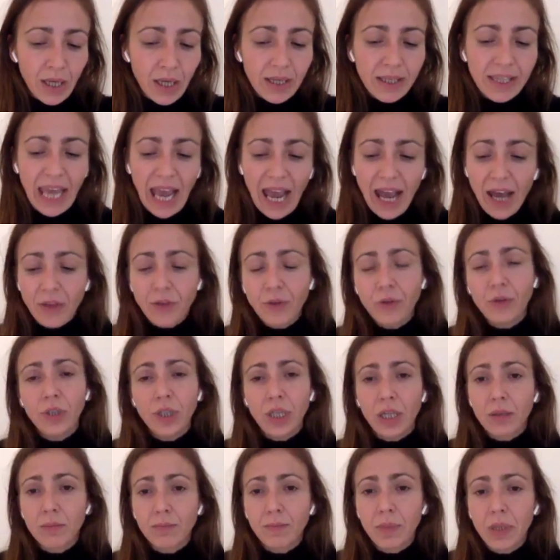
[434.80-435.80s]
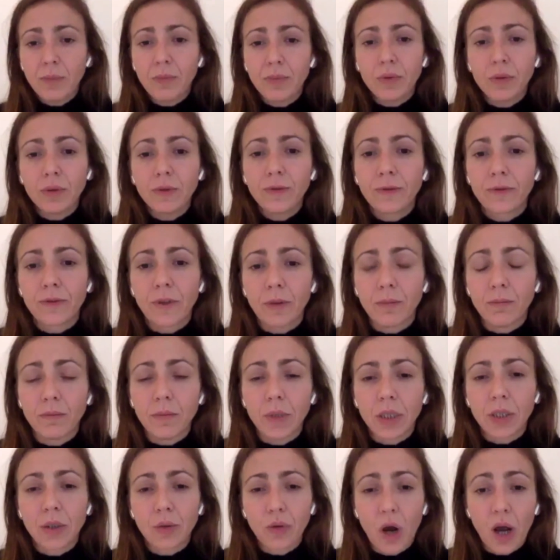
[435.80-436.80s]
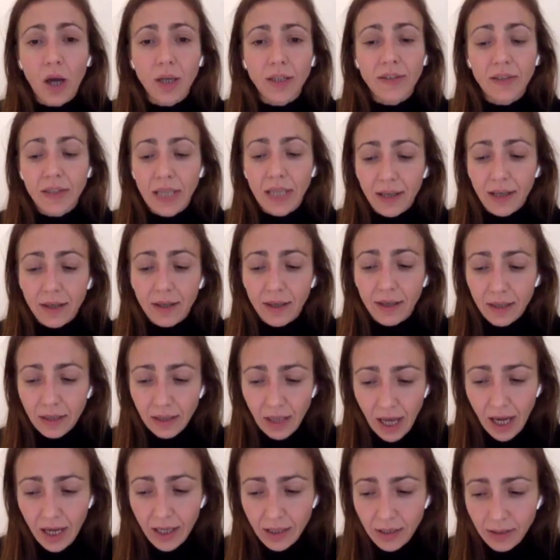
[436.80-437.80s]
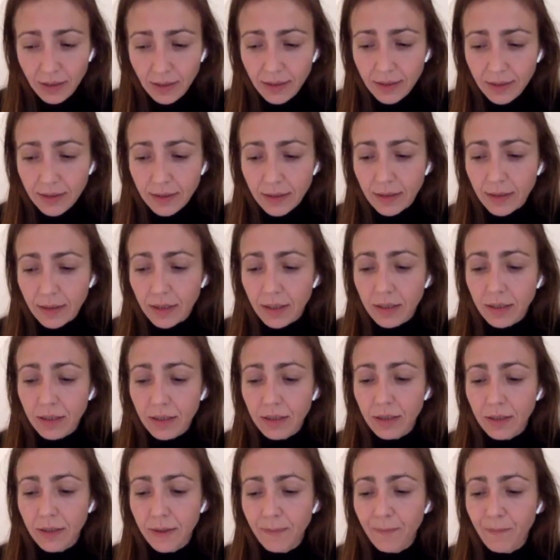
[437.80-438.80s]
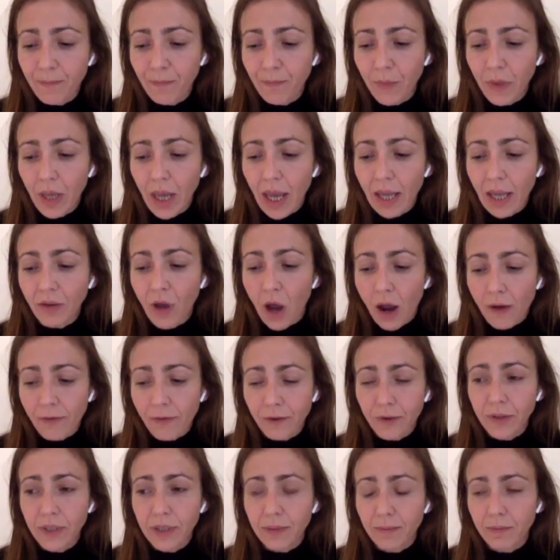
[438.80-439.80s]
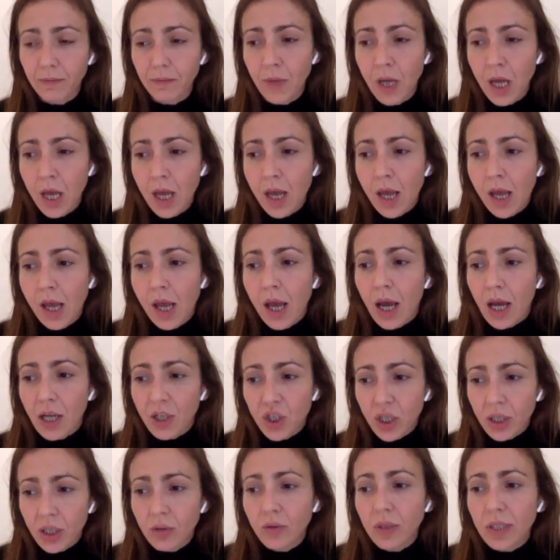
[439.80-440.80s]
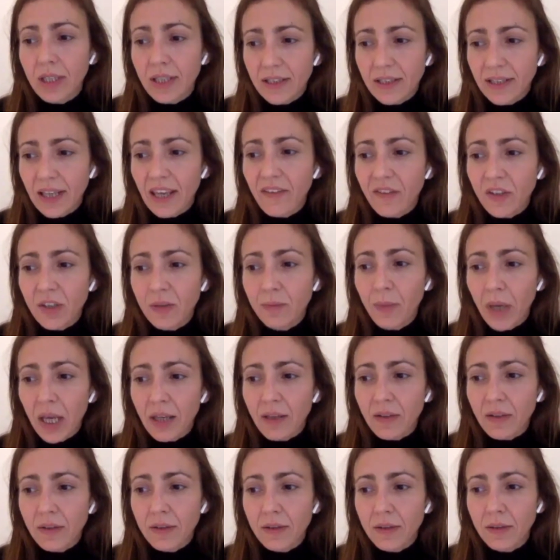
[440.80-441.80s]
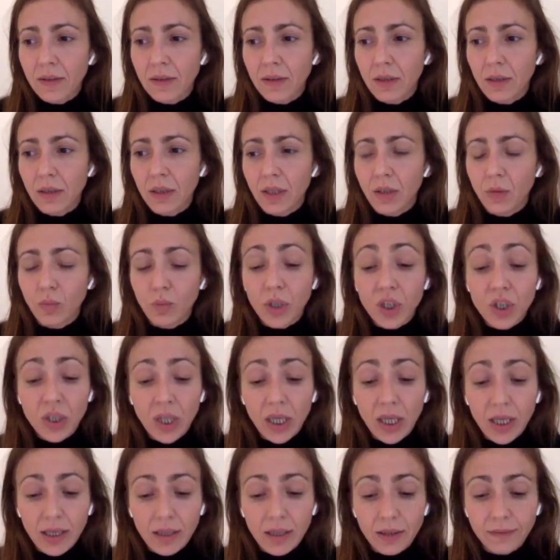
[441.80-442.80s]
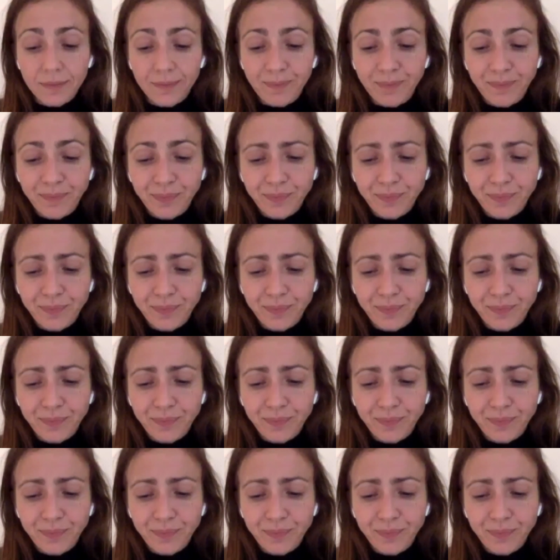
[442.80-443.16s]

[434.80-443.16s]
gather young people from across ethnic lines and offer them a genuinely safe space in which they can